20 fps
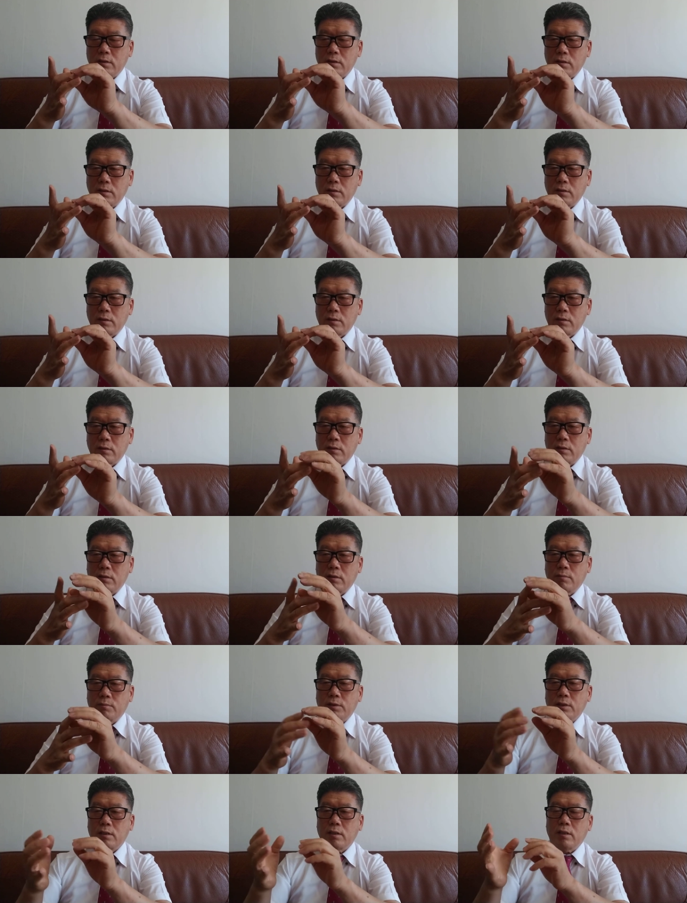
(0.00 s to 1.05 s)
Third,
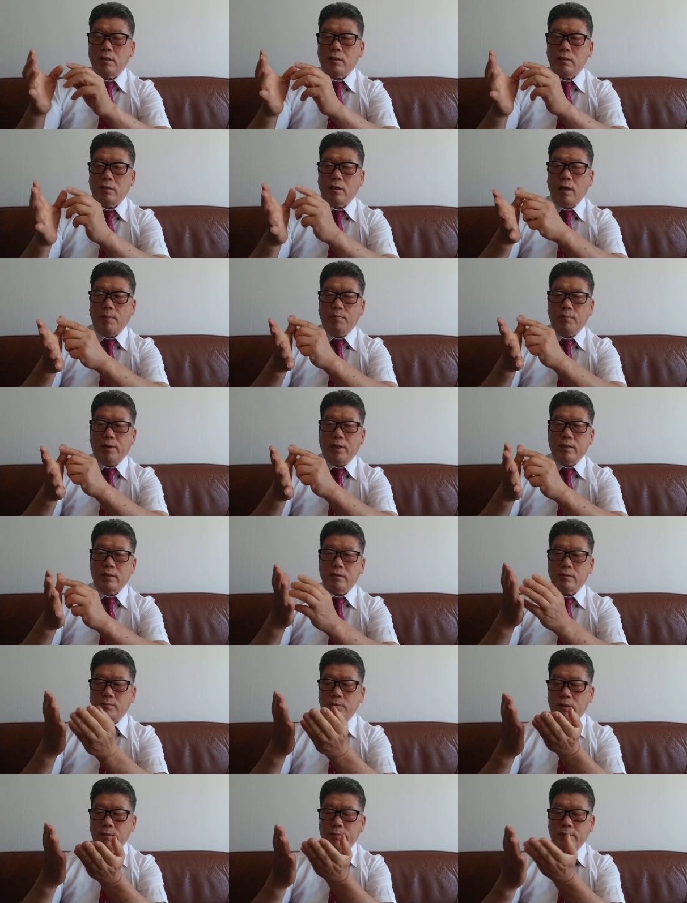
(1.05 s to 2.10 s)
but the top price
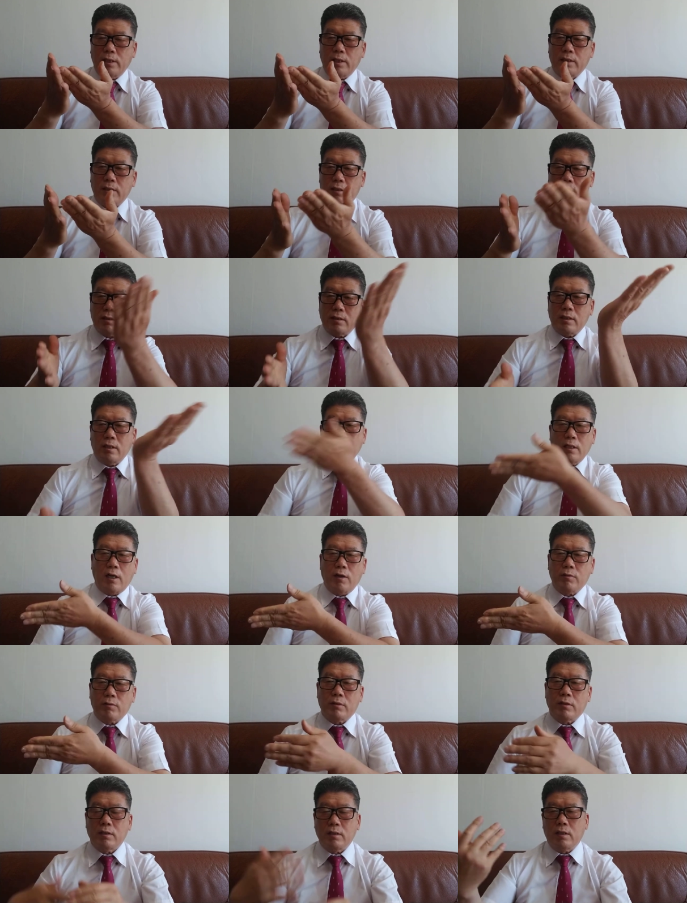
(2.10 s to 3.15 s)
may be like this cut
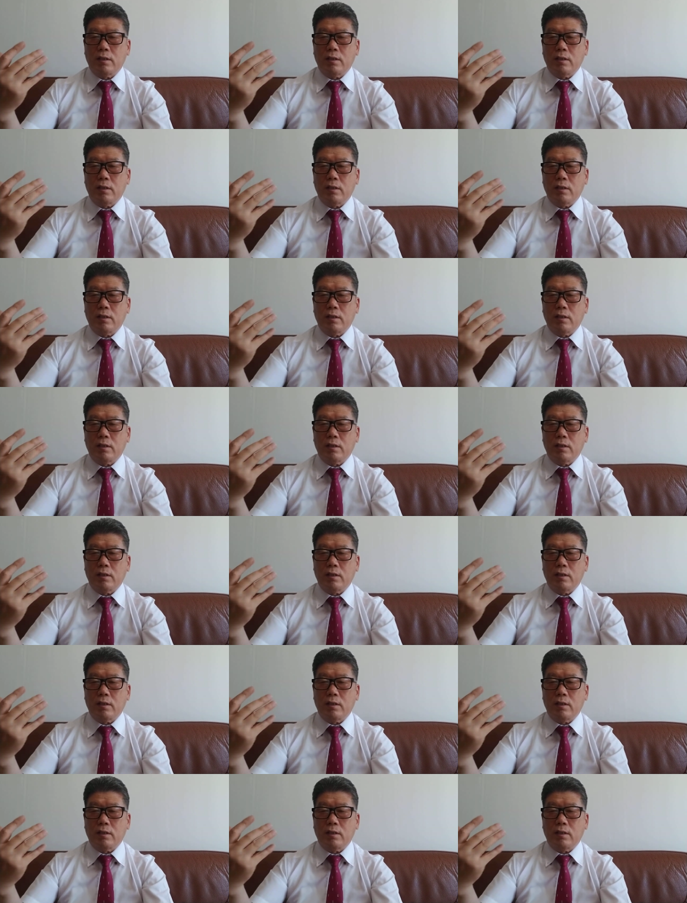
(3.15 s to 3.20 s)
out.